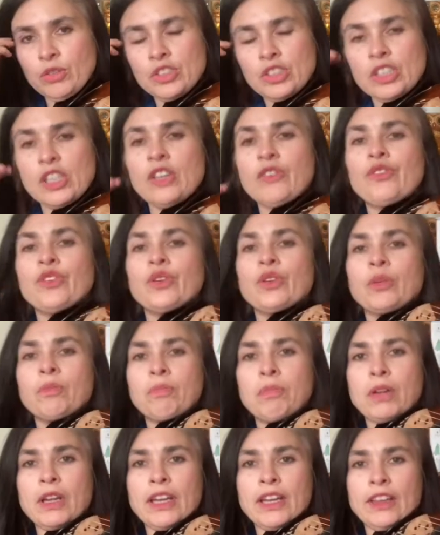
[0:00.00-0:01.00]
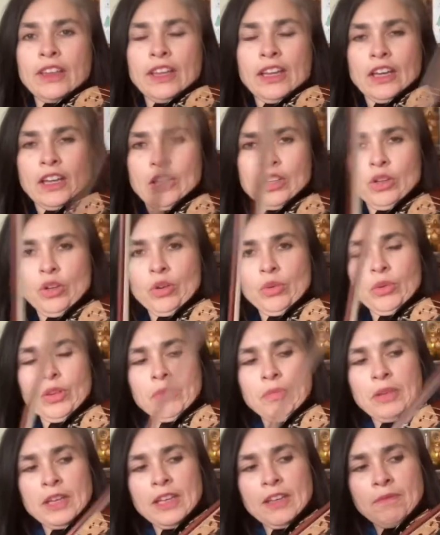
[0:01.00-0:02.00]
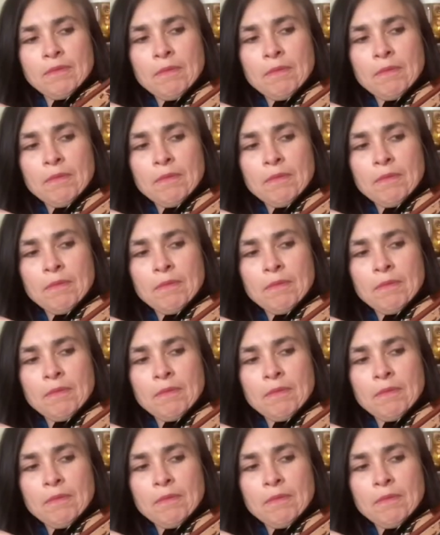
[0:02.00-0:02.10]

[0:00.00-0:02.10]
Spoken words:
See if you can play that along with me.